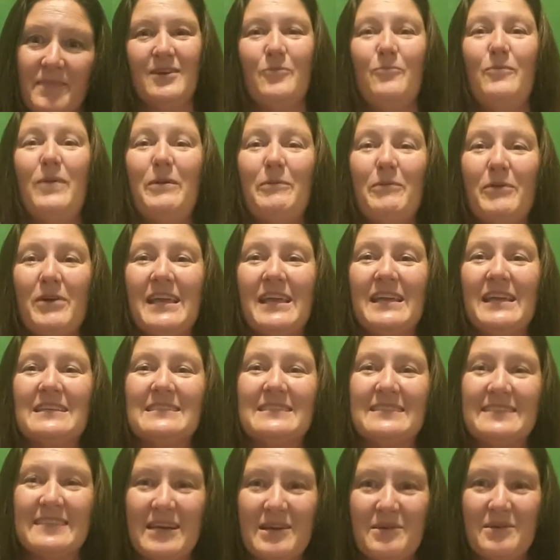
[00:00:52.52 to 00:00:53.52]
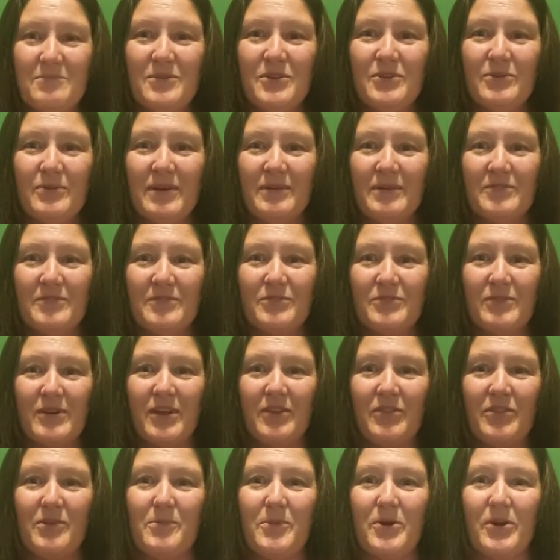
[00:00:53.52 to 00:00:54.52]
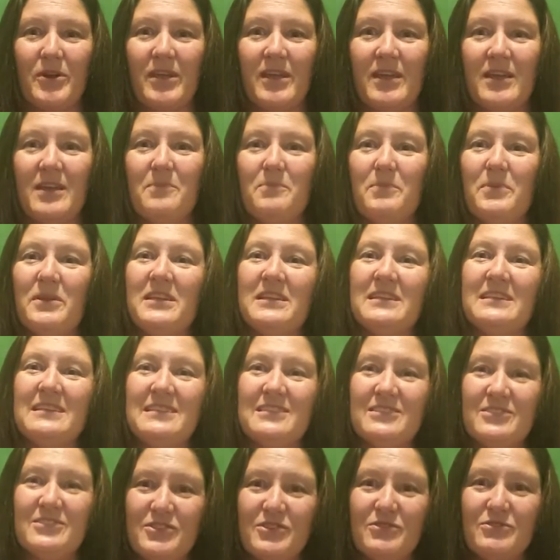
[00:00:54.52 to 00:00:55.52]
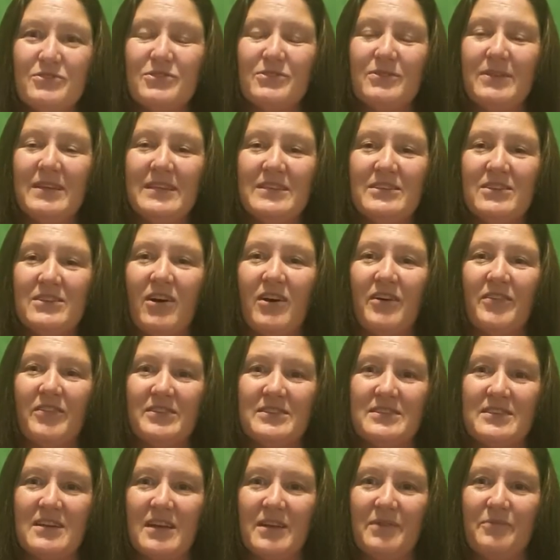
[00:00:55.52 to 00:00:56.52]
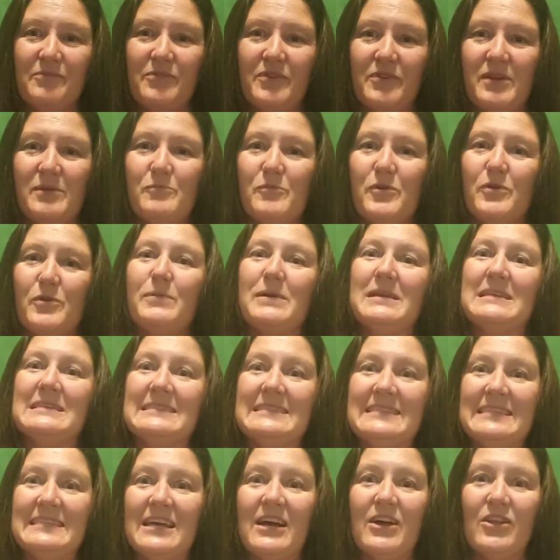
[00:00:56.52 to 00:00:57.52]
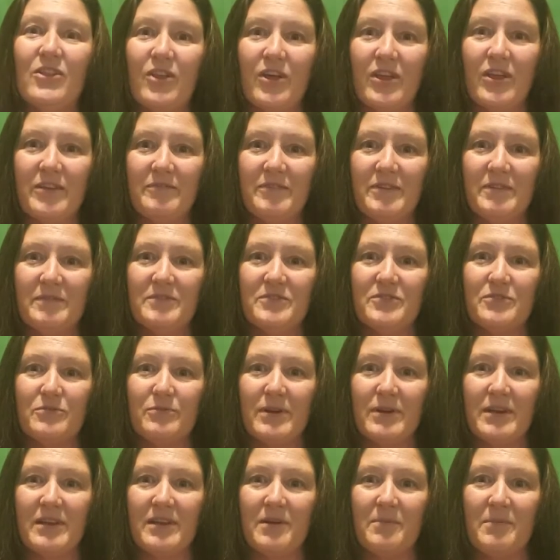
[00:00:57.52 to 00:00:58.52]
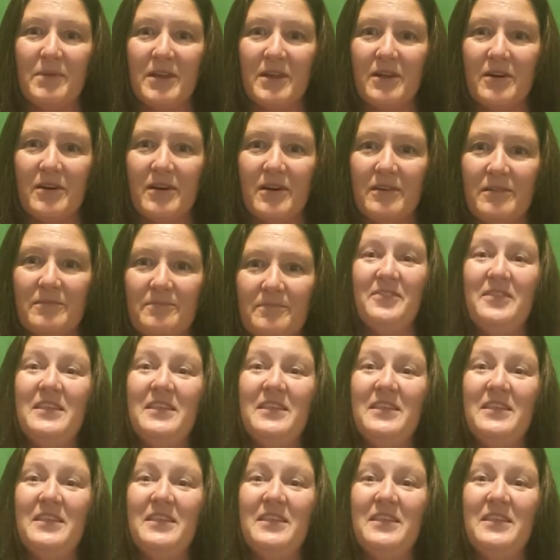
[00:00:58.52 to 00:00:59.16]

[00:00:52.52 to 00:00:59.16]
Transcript: We will get some new inventory on the market, but it is usually not the time frame where we see a lot of inventory coming on.